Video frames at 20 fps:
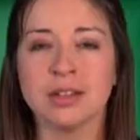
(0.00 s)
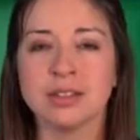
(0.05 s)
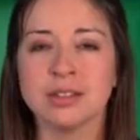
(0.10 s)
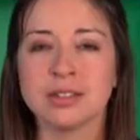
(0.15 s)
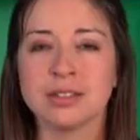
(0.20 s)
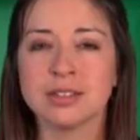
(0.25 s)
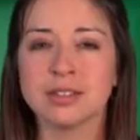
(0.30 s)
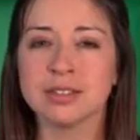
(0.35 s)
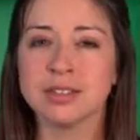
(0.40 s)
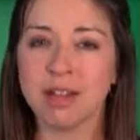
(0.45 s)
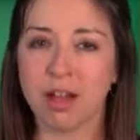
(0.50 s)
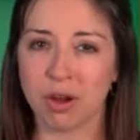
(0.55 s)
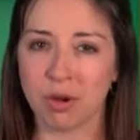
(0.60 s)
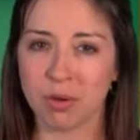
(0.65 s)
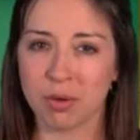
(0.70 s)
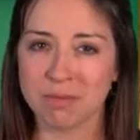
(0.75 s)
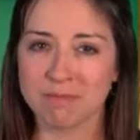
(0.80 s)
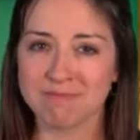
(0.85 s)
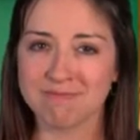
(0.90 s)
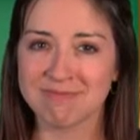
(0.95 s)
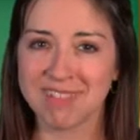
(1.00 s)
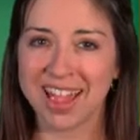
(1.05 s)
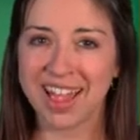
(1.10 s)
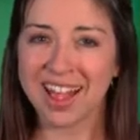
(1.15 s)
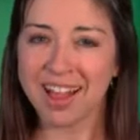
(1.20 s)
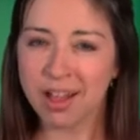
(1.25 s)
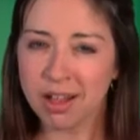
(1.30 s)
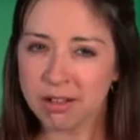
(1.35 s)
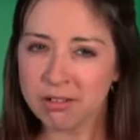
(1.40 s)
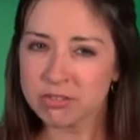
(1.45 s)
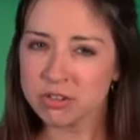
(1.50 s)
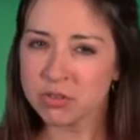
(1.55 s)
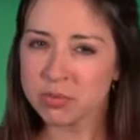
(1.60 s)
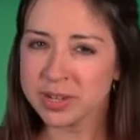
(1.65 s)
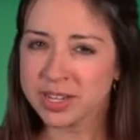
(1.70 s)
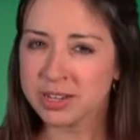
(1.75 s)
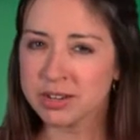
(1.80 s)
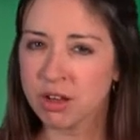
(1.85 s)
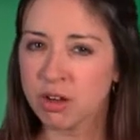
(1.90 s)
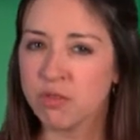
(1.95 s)
So, how do
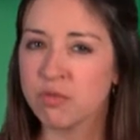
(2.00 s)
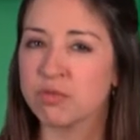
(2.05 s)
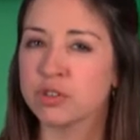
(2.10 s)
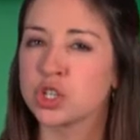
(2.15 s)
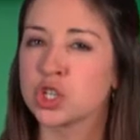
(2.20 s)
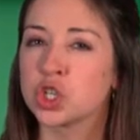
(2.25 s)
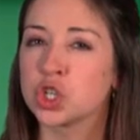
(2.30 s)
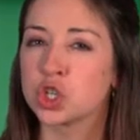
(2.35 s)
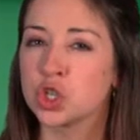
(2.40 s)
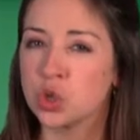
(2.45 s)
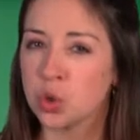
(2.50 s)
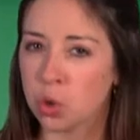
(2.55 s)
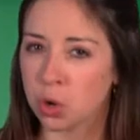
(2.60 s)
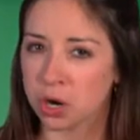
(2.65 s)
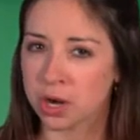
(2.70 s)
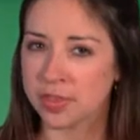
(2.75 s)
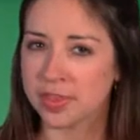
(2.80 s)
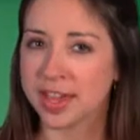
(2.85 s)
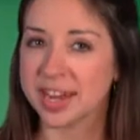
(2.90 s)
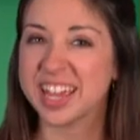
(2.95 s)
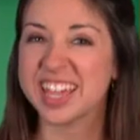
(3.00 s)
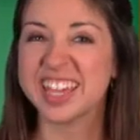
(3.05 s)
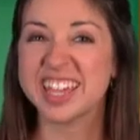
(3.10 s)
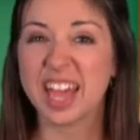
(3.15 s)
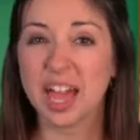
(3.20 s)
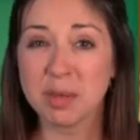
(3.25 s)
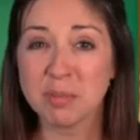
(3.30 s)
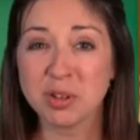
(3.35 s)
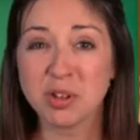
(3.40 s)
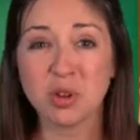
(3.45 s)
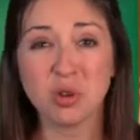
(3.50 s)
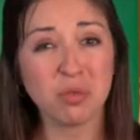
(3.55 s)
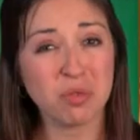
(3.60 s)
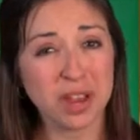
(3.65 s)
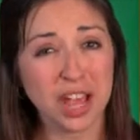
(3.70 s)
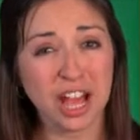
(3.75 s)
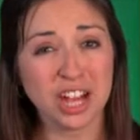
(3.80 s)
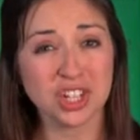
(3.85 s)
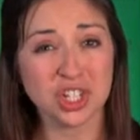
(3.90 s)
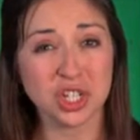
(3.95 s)
we know for sure that a chemical
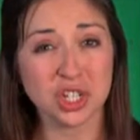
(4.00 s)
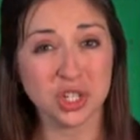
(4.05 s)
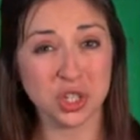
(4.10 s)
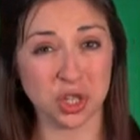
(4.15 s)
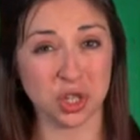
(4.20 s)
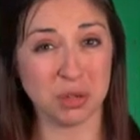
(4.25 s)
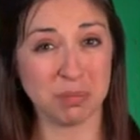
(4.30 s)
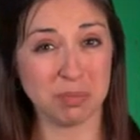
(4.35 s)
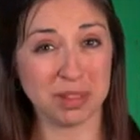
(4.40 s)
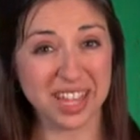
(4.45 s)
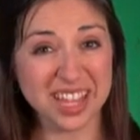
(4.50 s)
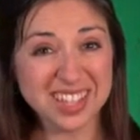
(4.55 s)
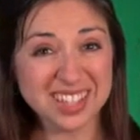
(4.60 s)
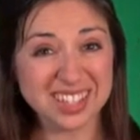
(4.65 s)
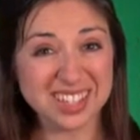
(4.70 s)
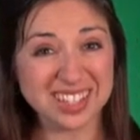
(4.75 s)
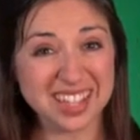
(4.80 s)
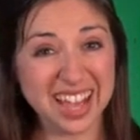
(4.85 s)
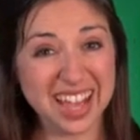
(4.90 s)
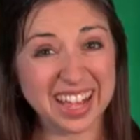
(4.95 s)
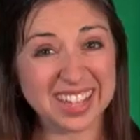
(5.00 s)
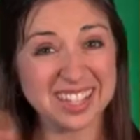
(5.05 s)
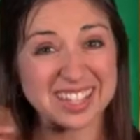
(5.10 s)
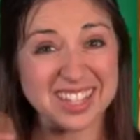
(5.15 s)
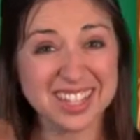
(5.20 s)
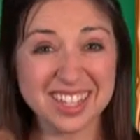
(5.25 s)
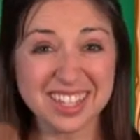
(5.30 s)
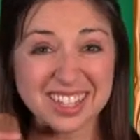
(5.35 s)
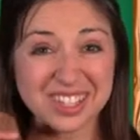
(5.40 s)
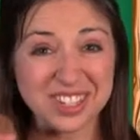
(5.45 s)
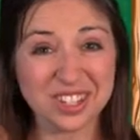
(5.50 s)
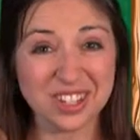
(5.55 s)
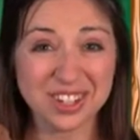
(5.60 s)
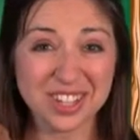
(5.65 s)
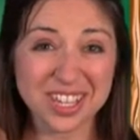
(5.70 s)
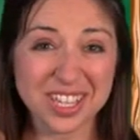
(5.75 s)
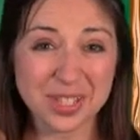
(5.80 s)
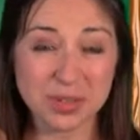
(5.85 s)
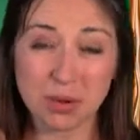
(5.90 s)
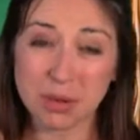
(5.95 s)
reaction took place as these
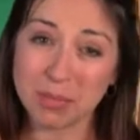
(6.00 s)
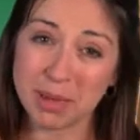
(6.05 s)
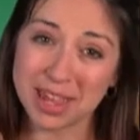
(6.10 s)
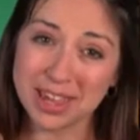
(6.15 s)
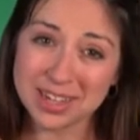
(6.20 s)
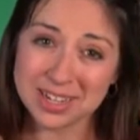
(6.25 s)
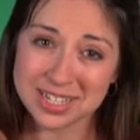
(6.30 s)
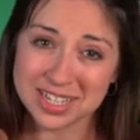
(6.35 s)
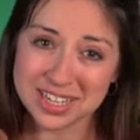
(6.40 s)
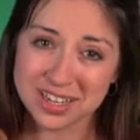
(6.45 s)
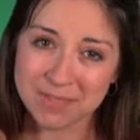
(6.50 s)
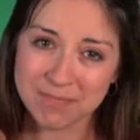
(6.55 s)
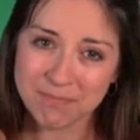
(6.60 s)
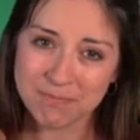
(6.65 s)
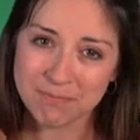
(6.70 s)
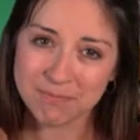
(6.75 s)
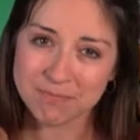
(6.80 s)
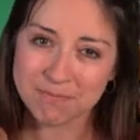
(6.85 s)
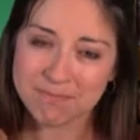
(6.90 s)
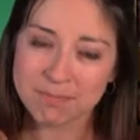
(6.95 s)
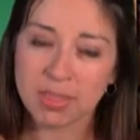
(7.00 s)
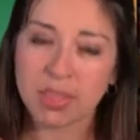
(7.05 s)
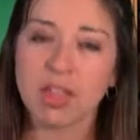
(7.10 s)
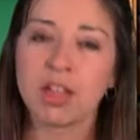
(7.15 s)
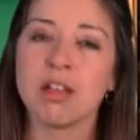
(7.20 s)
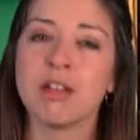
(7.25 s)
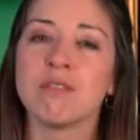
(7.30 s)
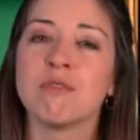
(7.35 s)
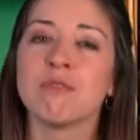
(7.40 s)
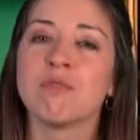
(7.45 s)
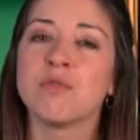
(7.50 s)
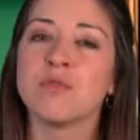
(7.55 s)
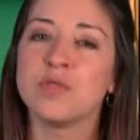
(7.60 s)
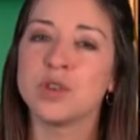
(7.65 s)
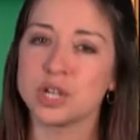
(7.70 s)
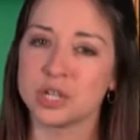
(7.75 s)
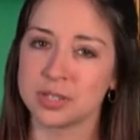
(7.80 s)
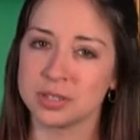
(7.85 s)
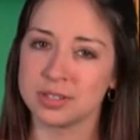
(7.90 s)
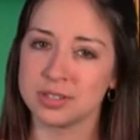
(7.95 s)
cookies were baked?
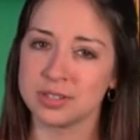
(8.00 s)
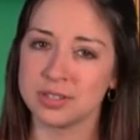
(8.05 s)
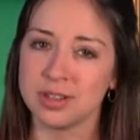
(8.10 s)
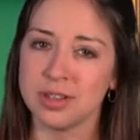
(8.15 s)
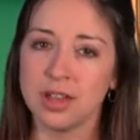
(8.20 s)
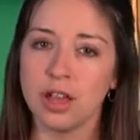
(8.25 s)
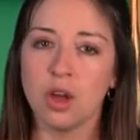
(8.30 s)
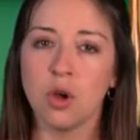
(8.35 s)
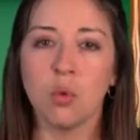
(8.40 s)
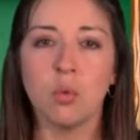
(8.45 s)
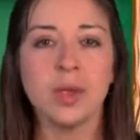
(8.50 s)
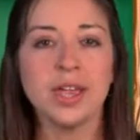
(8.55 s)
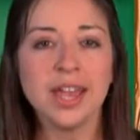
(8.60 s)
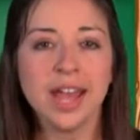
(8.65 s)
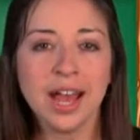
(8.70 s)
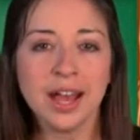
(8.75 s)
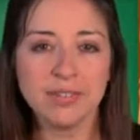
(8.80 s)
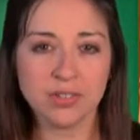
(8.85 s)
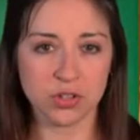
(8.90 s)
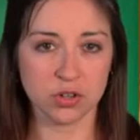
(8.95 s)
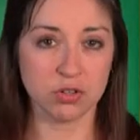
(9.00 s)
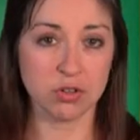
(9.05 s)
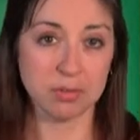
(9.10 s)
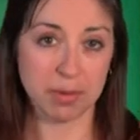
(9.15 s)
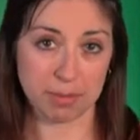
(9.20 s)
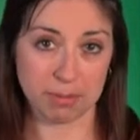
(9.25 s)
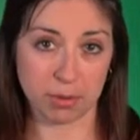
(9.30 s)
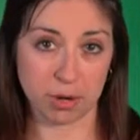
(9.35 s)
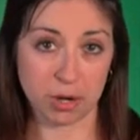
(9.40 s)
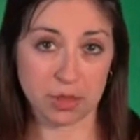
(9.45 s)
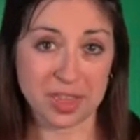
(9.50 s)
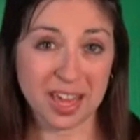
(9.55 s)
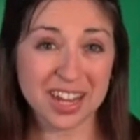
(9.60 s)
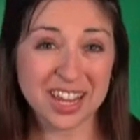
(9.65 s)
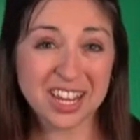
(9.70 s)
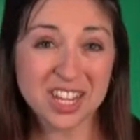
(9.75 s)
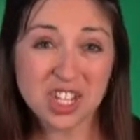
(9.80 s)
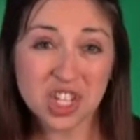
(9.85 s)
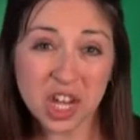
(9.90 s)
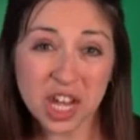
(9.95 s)
First, we have to remember that
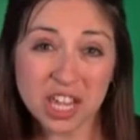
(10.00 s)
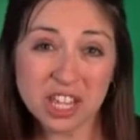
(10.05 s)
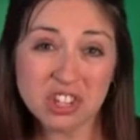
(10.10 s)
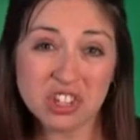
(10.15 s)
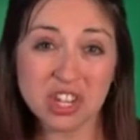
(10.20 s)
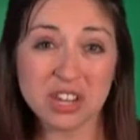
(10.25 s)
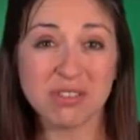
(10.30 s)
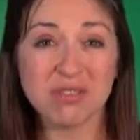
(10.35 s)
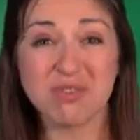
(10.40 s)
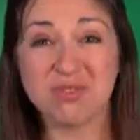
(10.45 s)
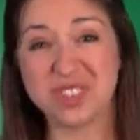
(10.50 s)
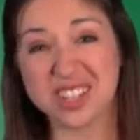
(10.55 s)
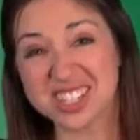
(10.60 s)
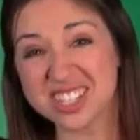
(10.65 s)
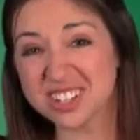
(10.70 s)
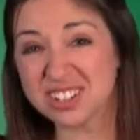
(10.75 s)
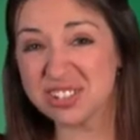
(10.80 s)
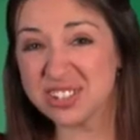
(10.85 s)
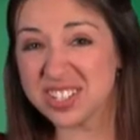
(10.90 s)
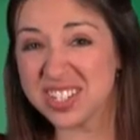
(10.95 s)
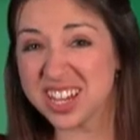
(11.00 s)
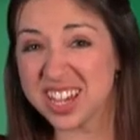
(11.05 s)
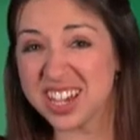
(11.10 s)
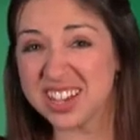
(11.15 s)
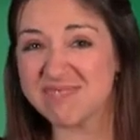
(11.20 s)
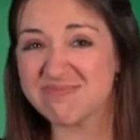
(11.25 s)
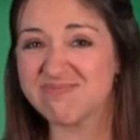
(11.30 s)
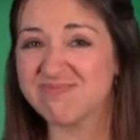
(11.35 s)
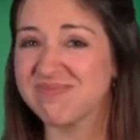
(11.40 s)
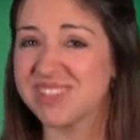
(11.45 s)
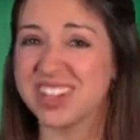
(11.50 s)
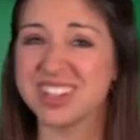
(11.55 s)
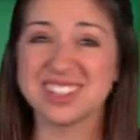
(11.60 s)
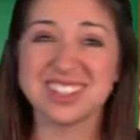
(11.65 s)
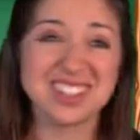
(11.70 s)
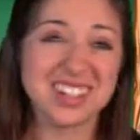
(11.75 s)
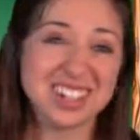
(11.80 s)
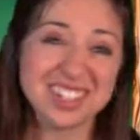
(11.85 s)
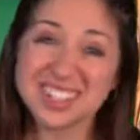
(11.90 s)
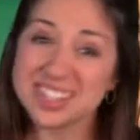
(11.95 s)
a change in physical state
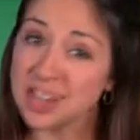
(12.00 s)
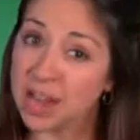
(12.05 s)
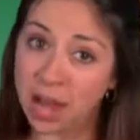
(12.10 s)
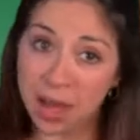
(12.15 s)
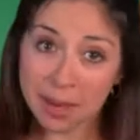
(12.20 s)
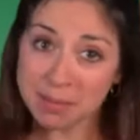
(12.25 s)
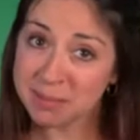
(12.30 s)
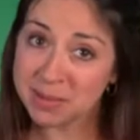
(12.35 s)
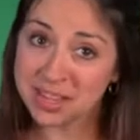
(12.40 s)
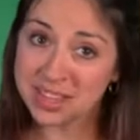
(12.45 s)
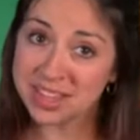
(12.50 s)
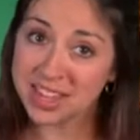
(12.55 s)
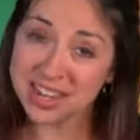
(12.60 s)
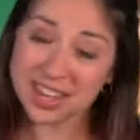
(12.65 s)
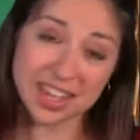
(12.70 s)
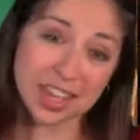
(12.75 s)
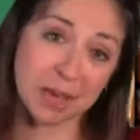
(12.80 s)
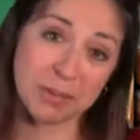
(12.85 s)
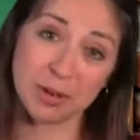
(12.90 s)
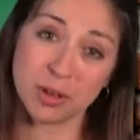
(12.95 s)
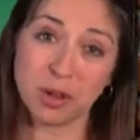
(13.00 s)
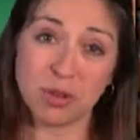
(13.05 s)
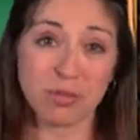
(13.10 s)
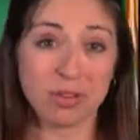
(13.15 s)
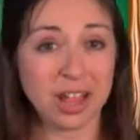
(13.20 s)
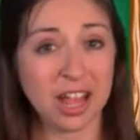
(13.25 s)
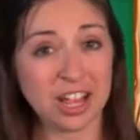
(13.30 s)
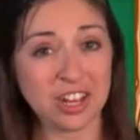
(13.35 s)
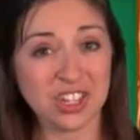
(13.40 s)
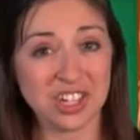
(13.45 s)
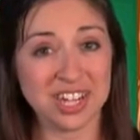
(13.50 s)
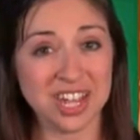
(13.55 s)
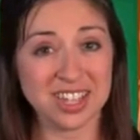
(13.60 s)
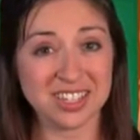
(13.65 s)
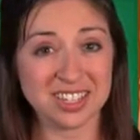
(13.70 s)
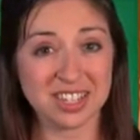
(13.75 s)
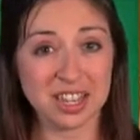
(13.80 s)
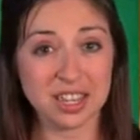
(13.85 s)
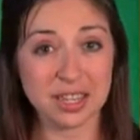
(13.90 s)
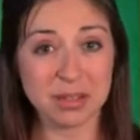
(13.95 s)
does not mean that a chemical reaction has
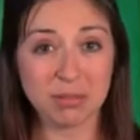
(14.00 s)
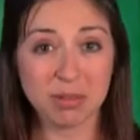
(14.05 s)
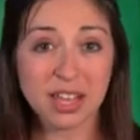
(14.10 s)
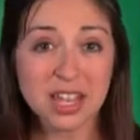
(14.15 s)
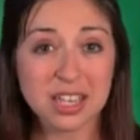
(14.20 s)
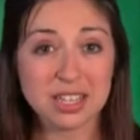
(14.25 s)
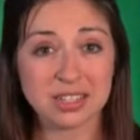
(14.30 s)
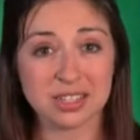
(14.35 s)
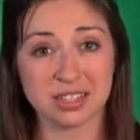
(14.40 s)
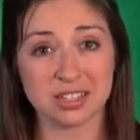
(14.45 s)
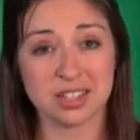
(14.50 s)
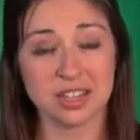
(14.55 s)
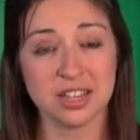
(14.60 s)
taken place.